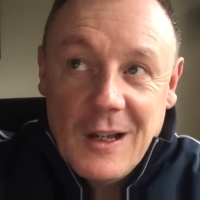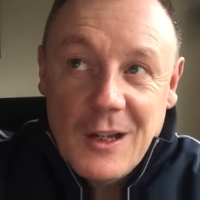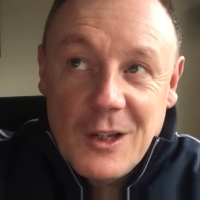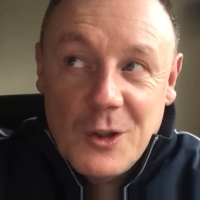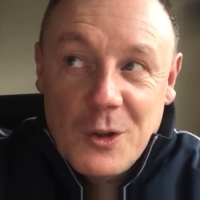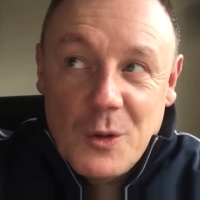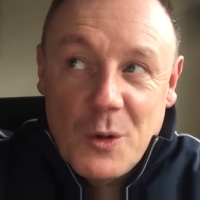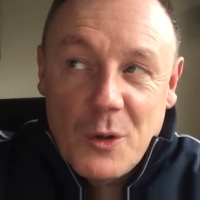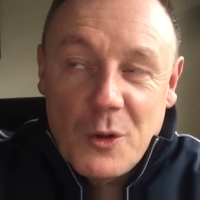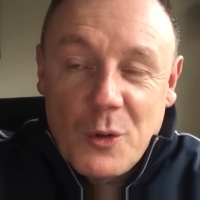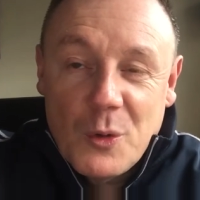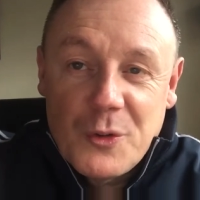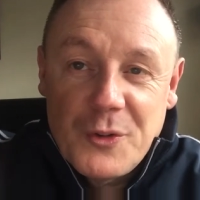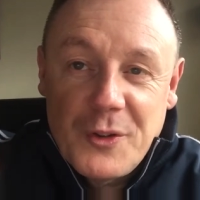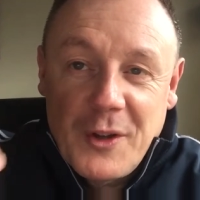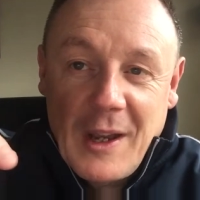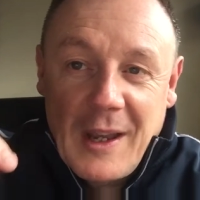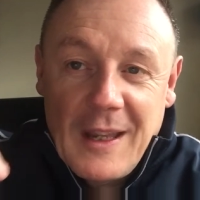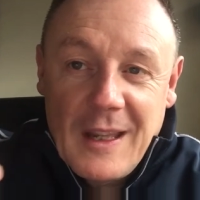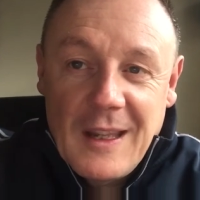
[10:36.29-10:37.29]
You know, you're
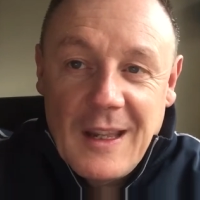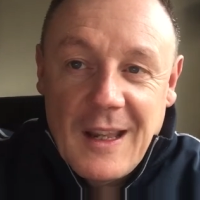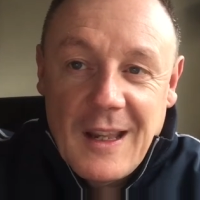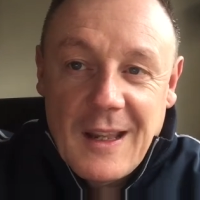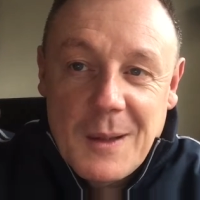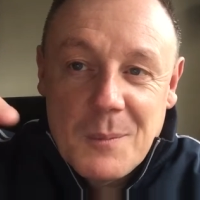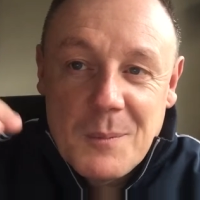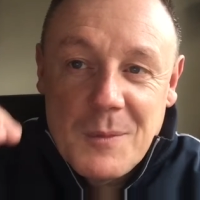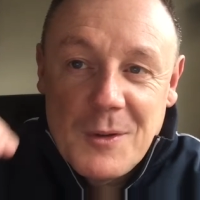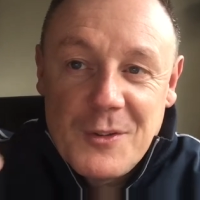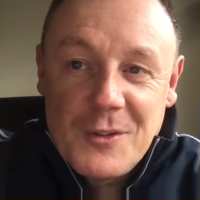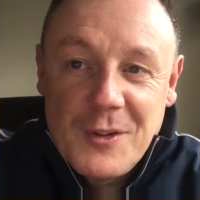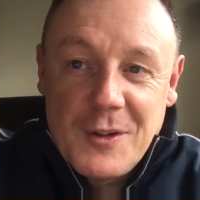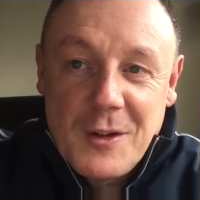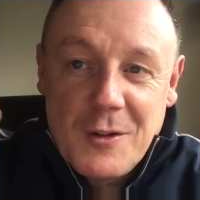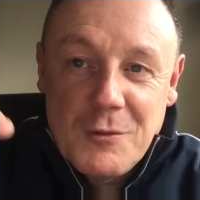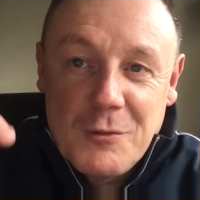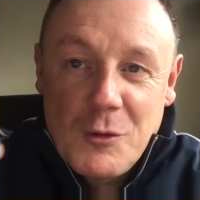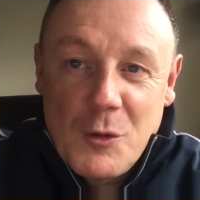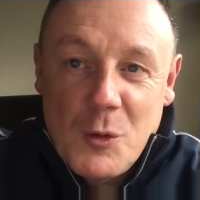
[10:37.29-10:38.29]
taking
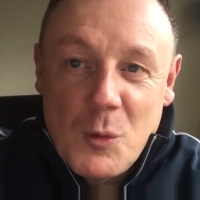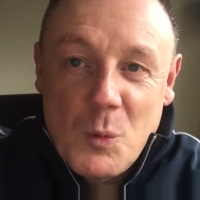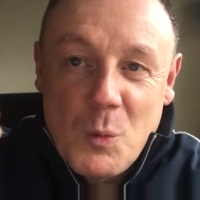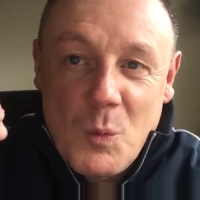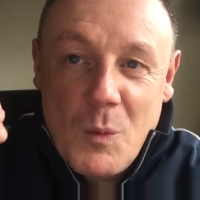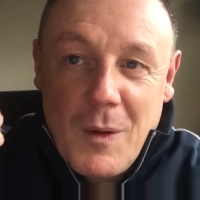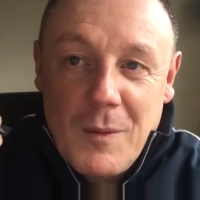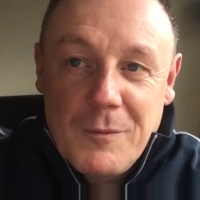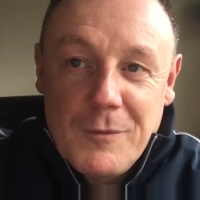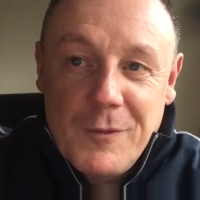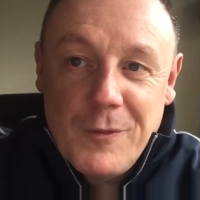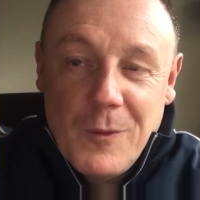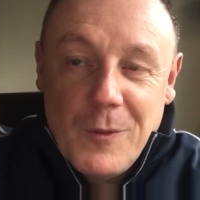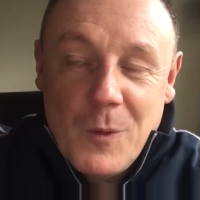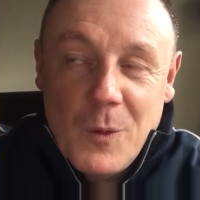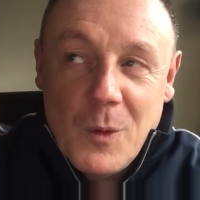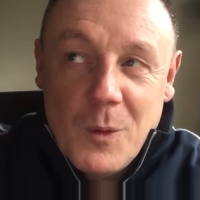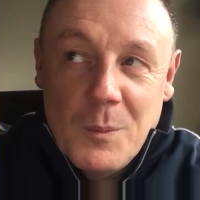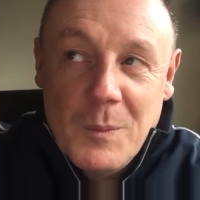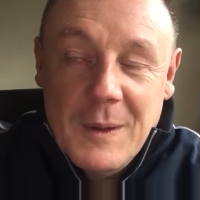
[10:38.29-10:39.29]
material in one
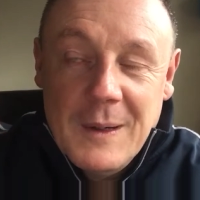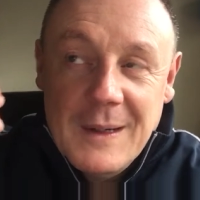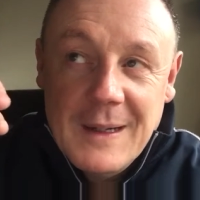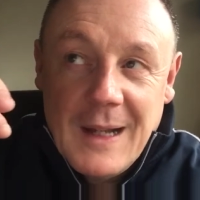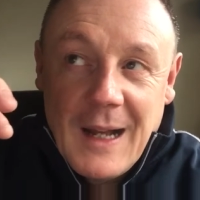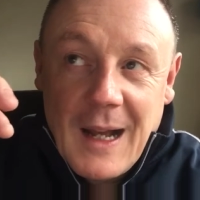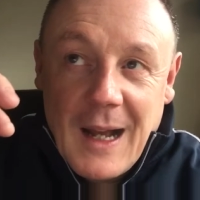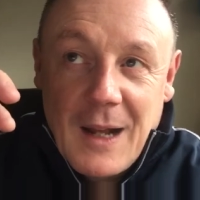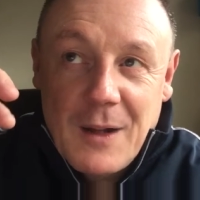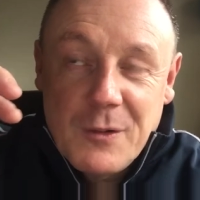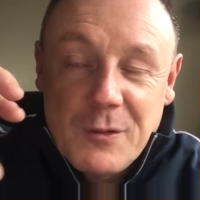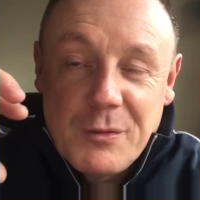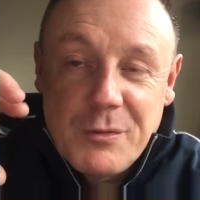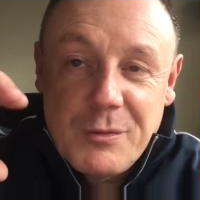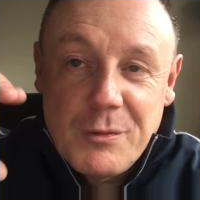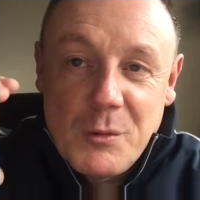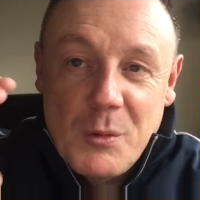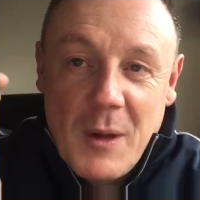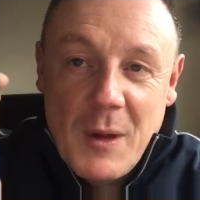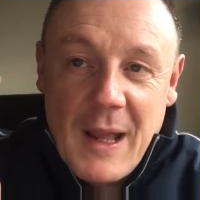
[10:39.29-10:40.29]
form, and
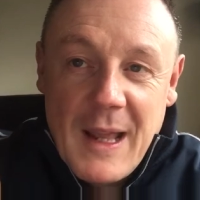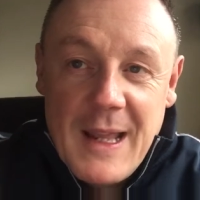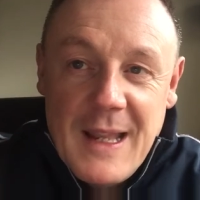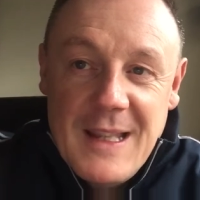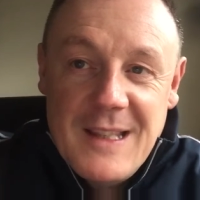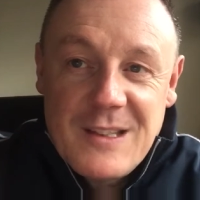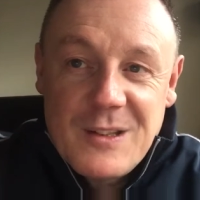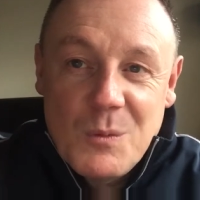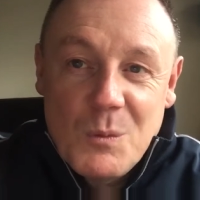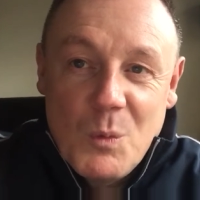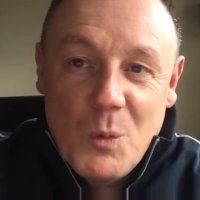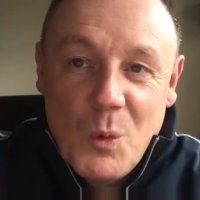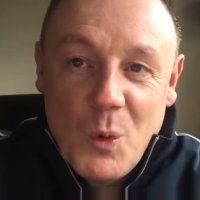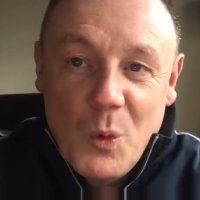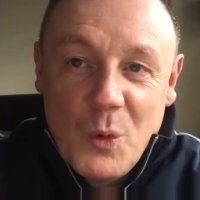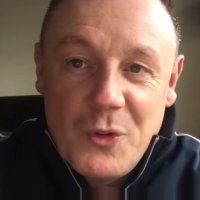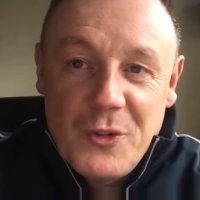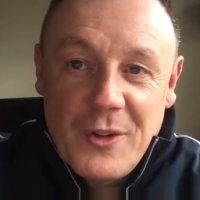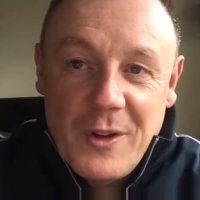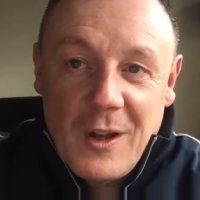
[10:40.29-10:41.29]
through heat and
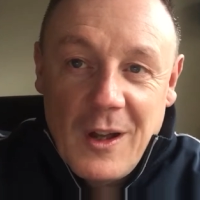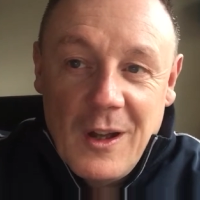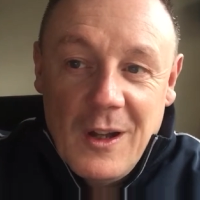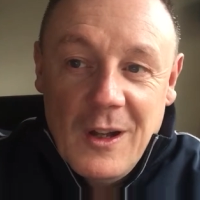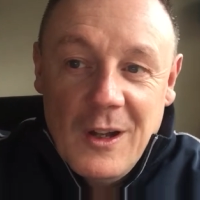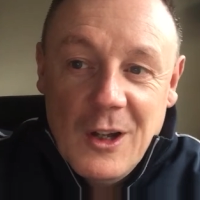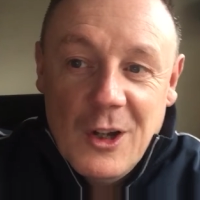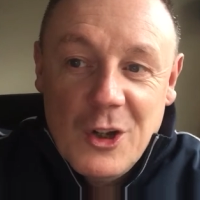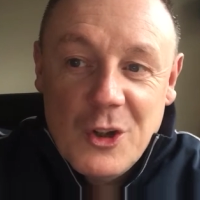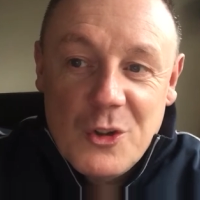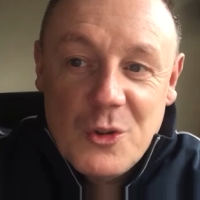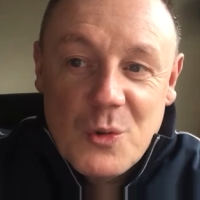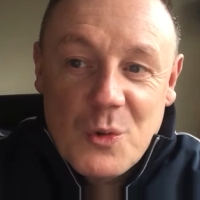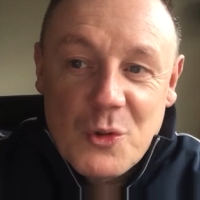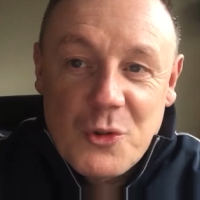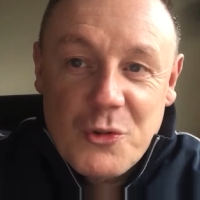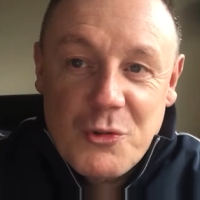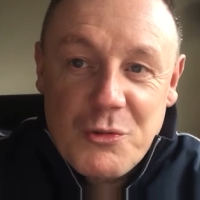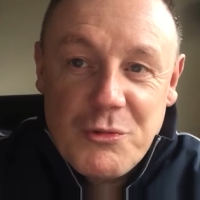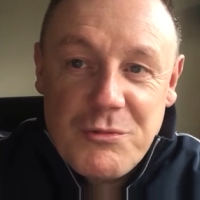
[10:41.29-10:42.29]
water,
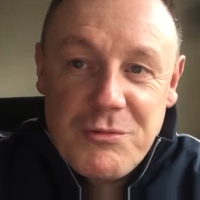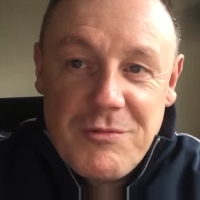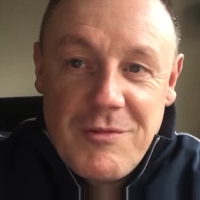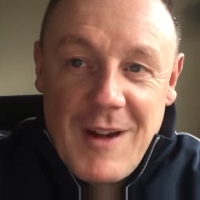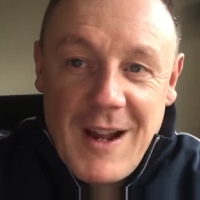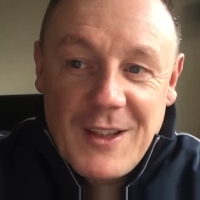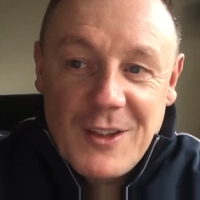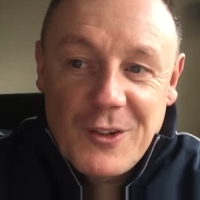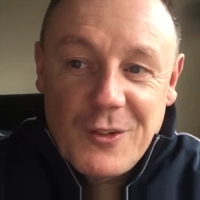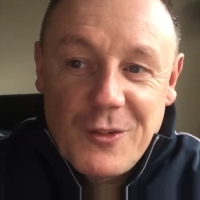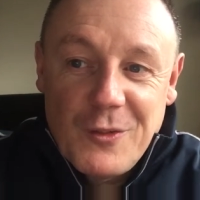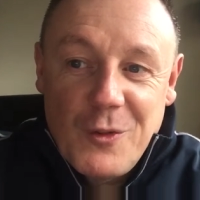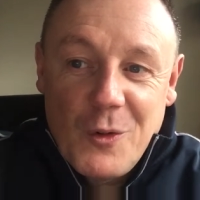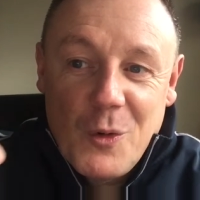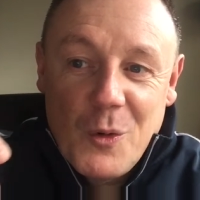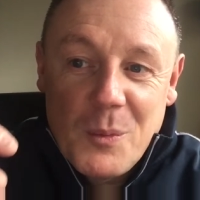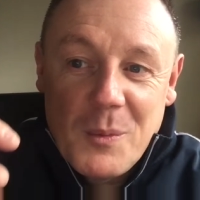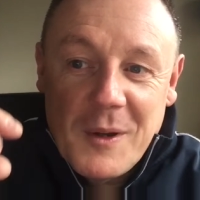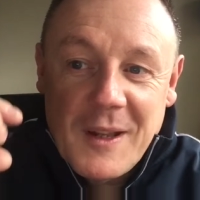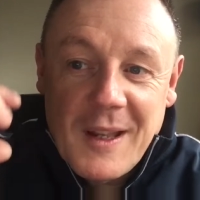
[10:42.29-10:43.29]
you're
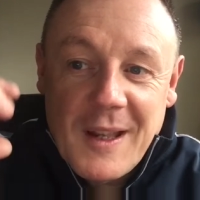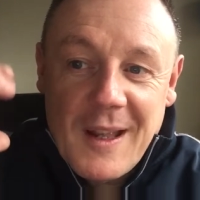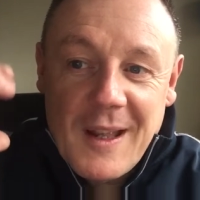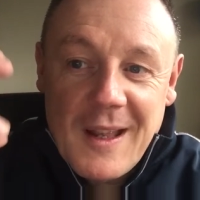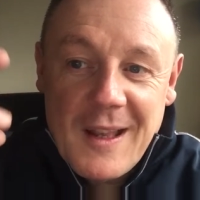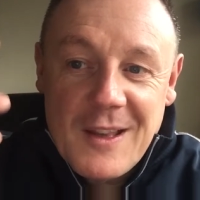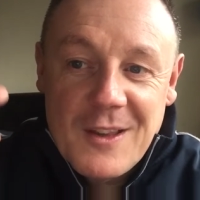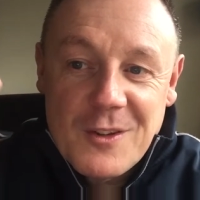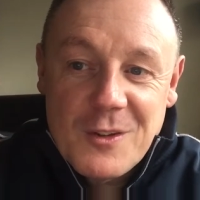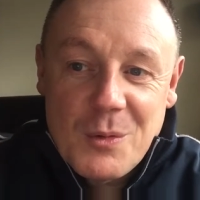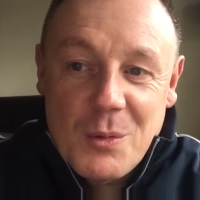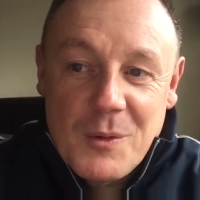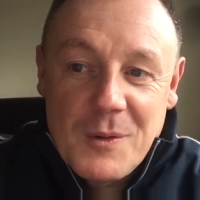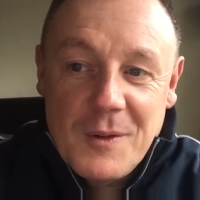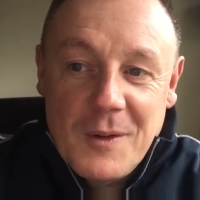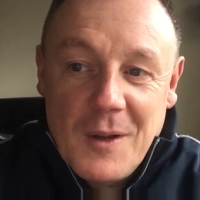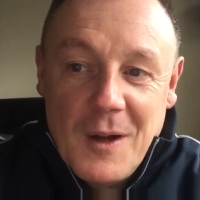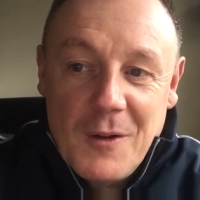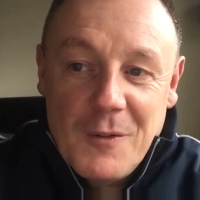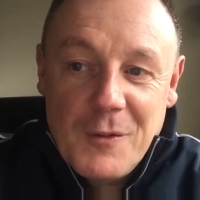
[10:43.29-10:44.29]
transforming it into
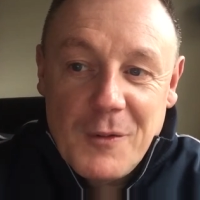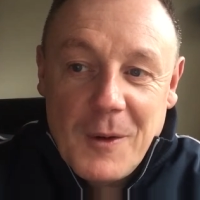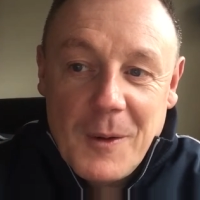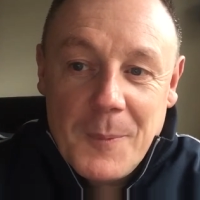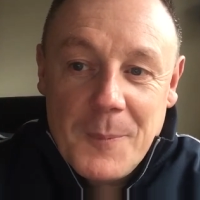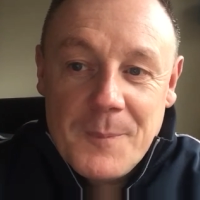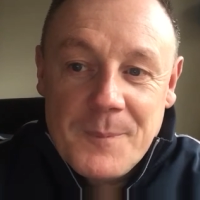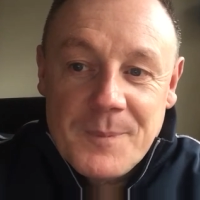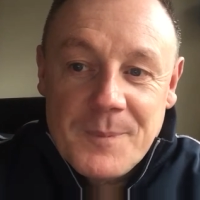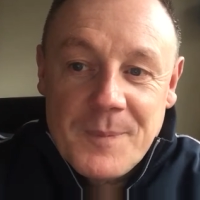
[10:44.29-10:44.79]
another.